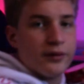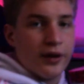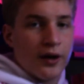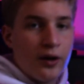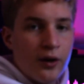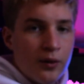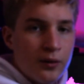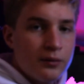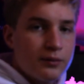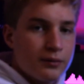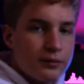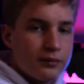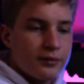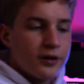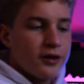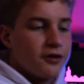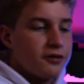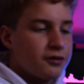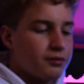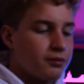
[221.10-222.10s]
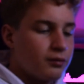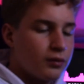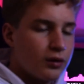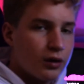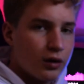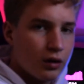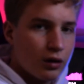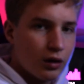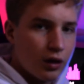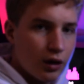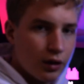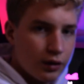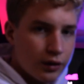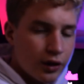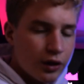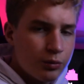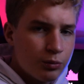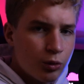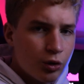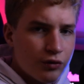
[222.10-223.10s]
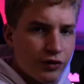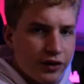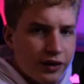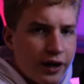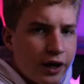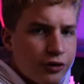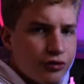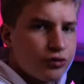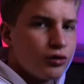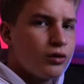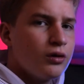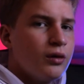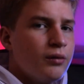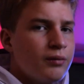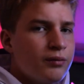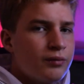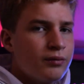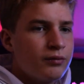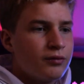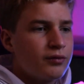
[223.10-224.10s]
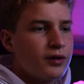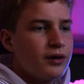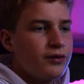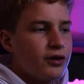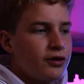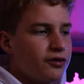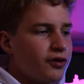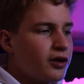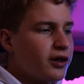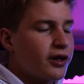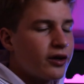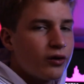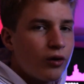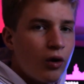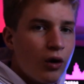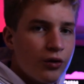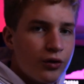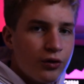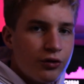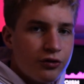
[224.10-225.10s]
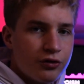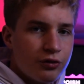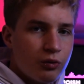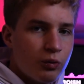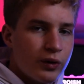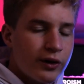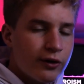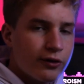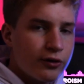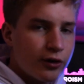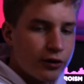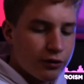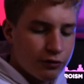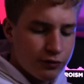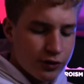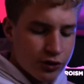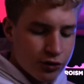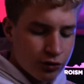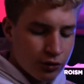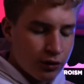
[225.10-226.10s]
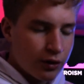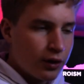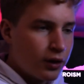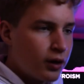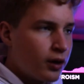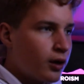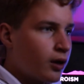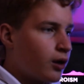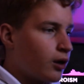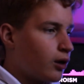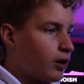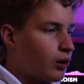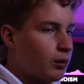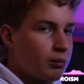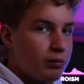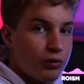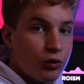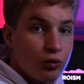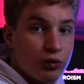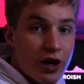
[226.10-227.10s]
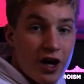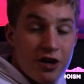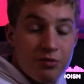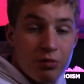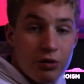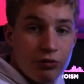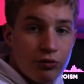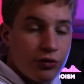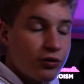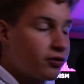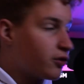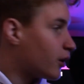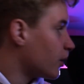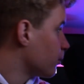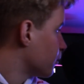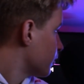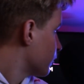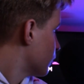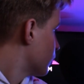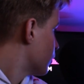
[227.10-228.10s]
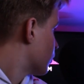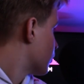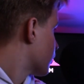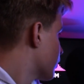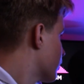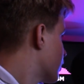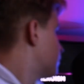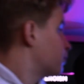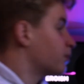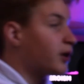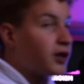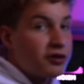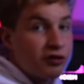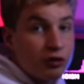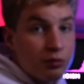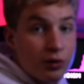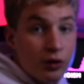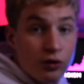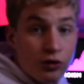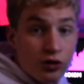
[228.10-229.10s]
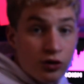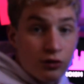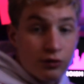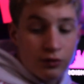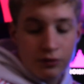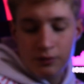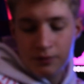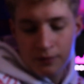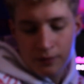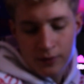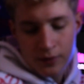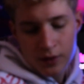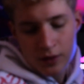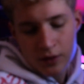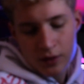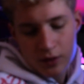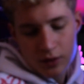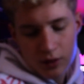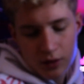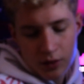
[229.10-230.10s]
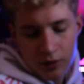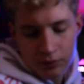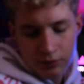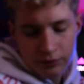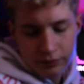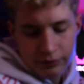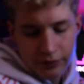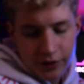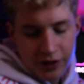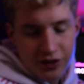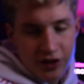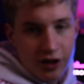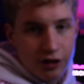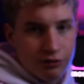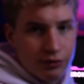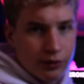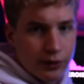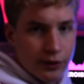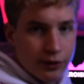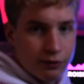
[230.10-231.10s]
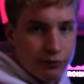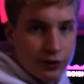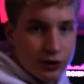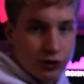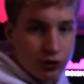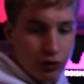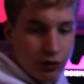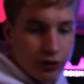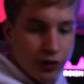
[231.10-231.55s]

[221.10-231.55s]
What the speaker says: Now, it's a little more of a natural flavor. It's not like all those weird artificial, blue raspberry, for example, or Pixel Potion. They taste very artificial.